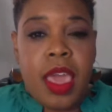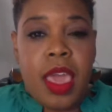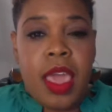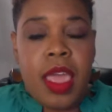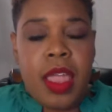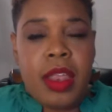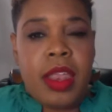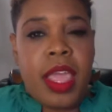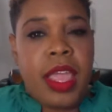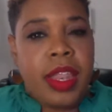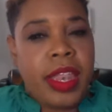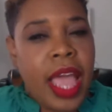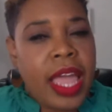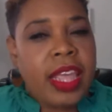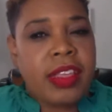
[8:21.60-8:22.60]
And
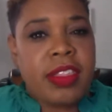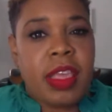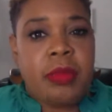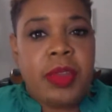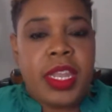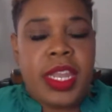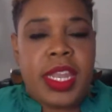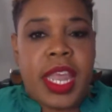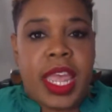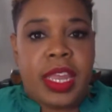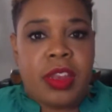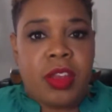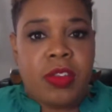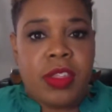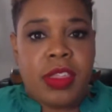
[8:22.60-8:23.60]
not accepting the
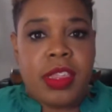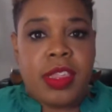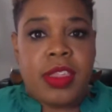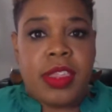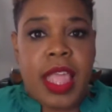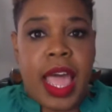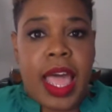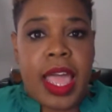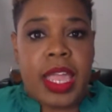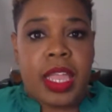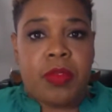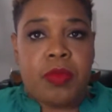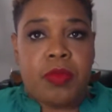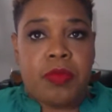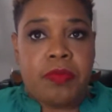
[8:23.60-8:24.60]
diagnosis is not
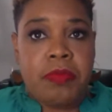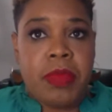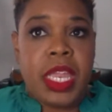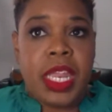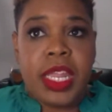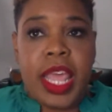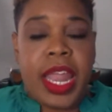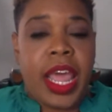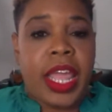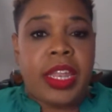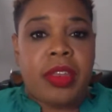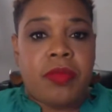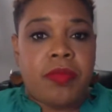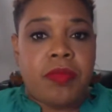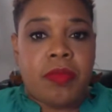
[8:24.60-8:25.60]
meaning
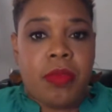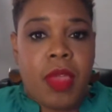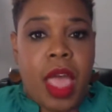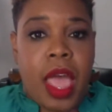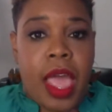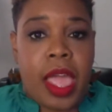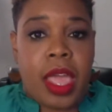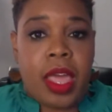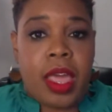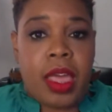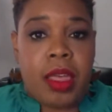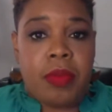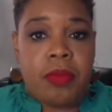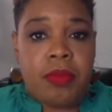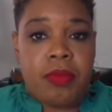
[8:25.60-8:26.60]
that
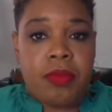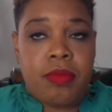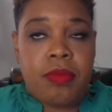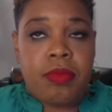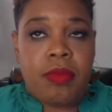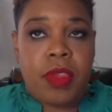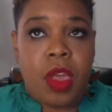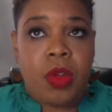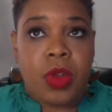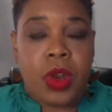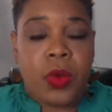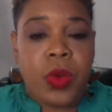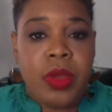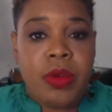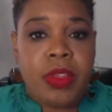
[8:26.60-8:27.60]
I don't
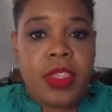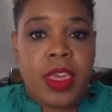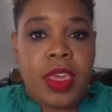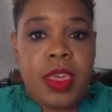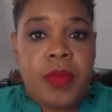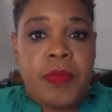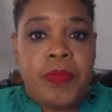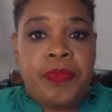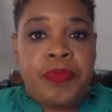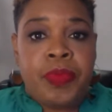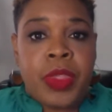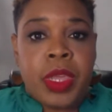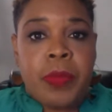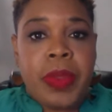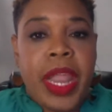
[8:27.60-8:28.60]
agree with it,
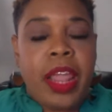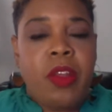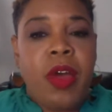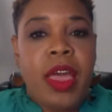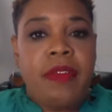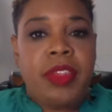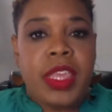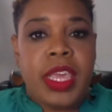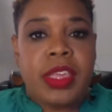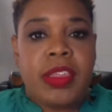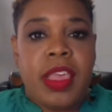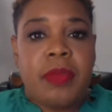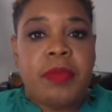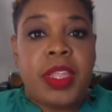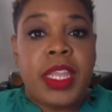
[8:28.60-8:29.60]
but I don't have to
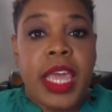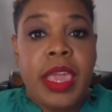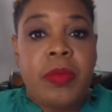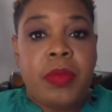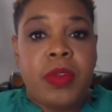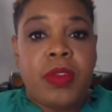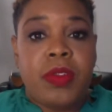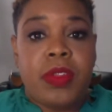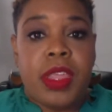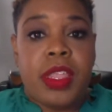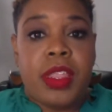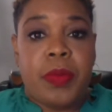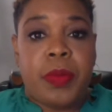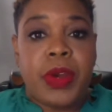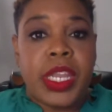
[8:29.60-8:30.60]
accept the labels
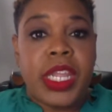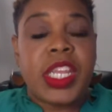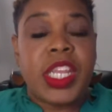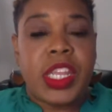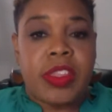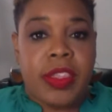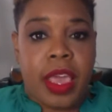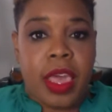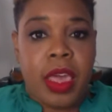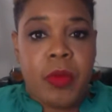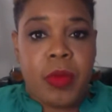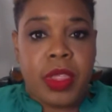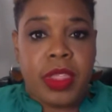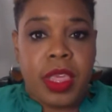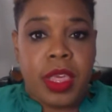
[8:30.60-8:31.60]
and the predictions that
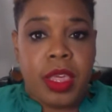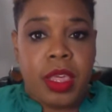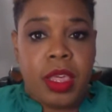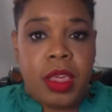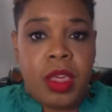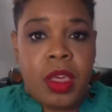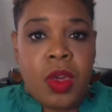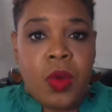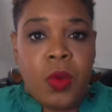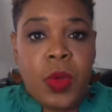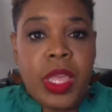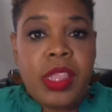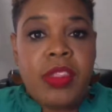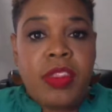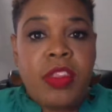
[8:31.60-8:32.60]
come with it.
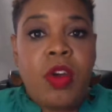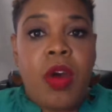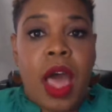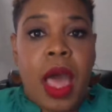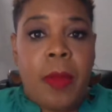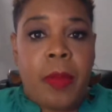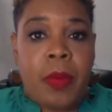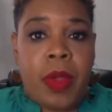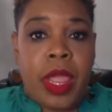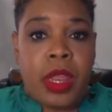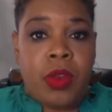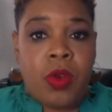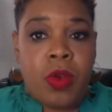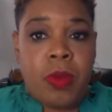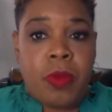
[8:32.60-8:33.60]
We can still
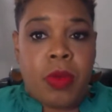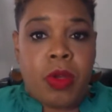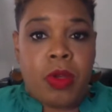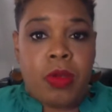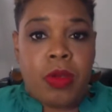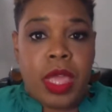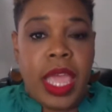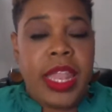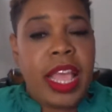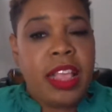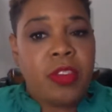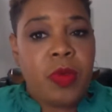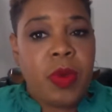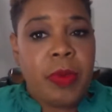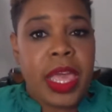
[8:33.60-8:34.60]
operate normal. And
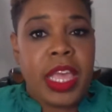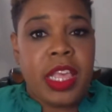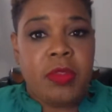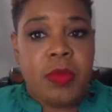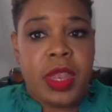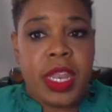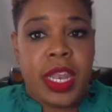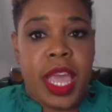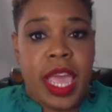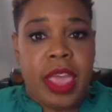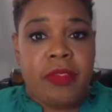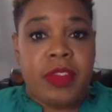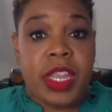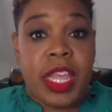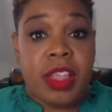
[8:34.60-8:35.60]
that's what my husband and I
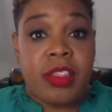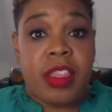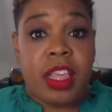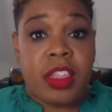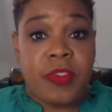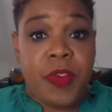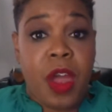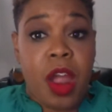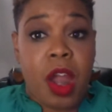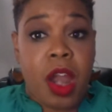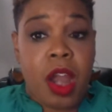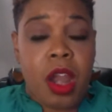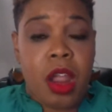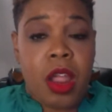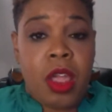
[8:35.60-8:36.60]
have done thus
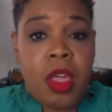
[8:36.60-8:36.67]
far.